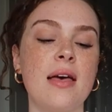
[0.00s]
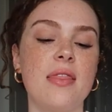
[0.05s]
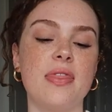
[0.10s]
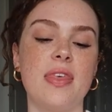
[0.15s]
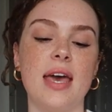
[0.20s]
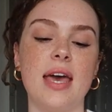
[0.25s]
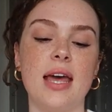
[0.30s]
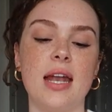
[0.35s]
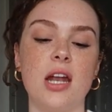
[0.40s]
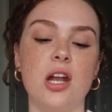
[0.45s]

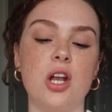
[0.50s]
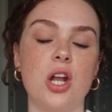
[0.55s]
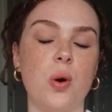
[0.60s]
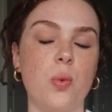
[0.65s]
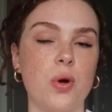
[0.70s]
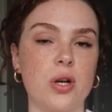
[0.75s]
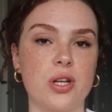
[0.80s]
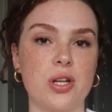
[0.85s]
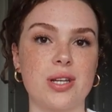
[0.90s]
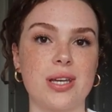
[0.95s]
then no
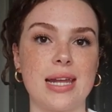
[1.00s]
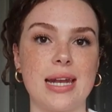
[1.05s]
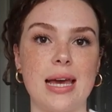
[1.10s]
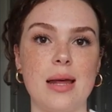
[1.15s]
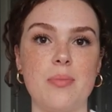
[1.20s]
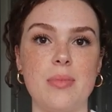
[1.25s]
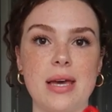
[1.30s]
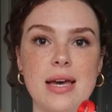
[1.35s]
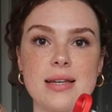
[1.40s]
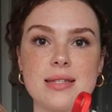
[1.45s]
one could get
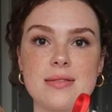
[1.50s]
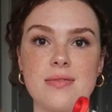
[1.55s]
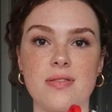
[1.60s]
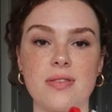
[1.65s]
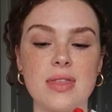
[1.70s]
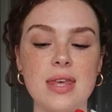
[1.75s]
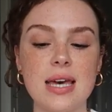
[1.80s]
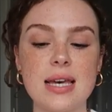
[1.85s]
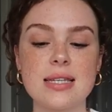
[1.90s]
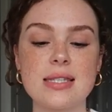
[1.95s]
in because
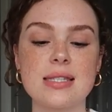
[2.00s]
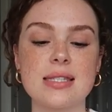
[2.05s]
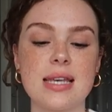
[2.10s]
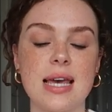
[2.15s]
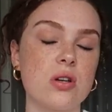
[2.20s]
of this.